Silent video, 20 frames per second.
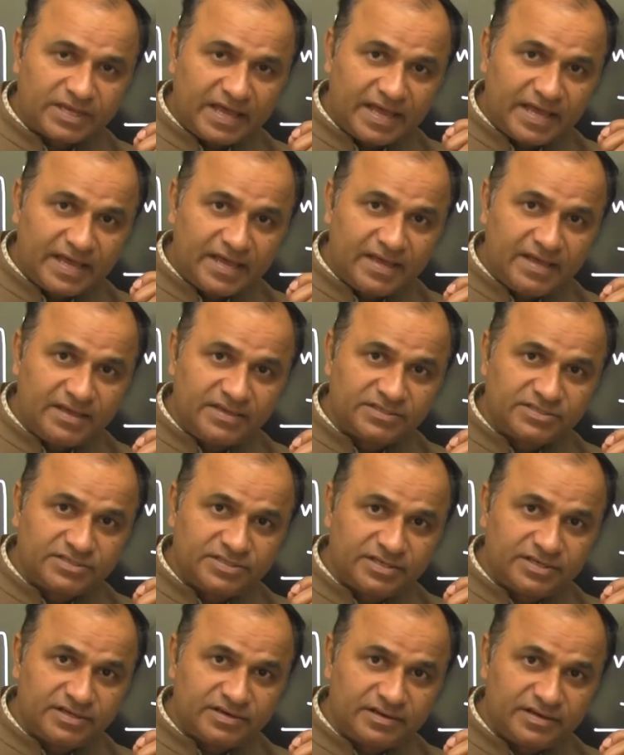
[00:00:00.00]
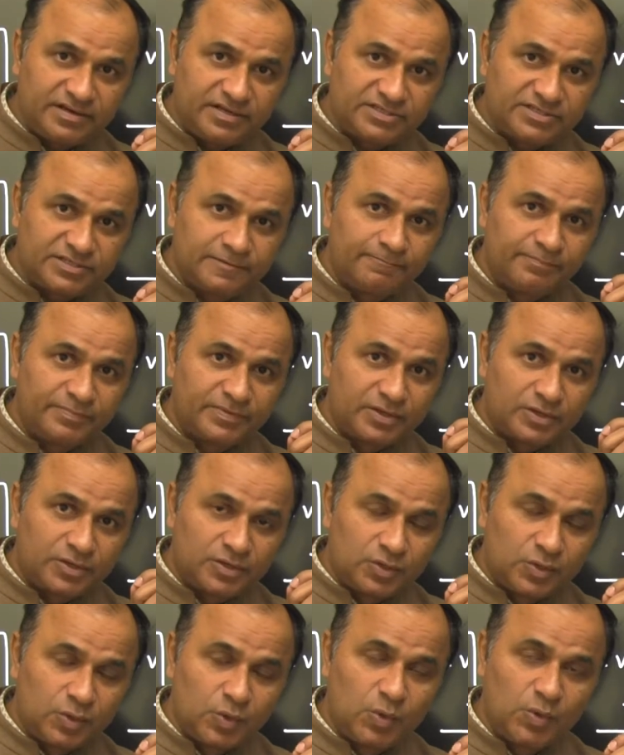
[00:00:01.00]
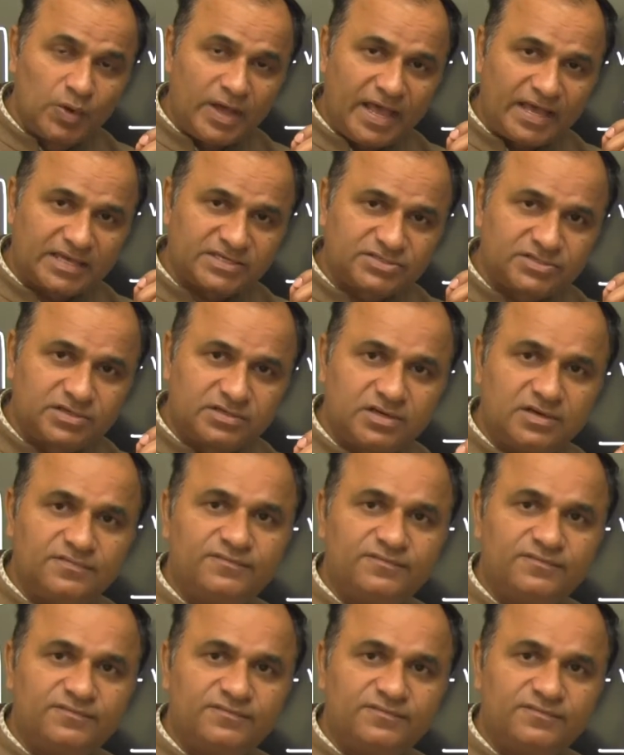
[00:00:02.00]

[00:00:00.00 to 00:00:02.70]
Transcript: As there is no external